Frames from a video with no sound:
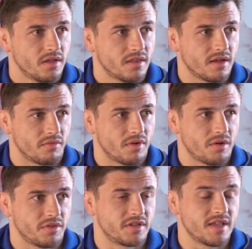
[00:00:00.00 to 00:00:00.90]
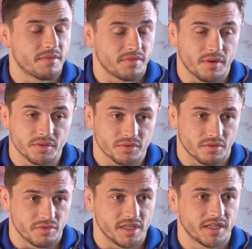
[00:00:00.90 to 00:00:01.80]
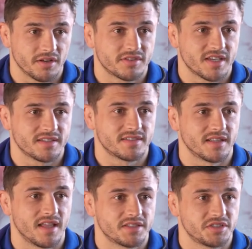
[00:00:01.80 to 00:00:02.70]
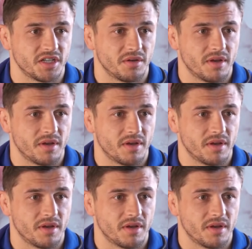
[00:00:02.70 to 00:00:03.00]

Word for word: that how the depth of our squad really got tested last year.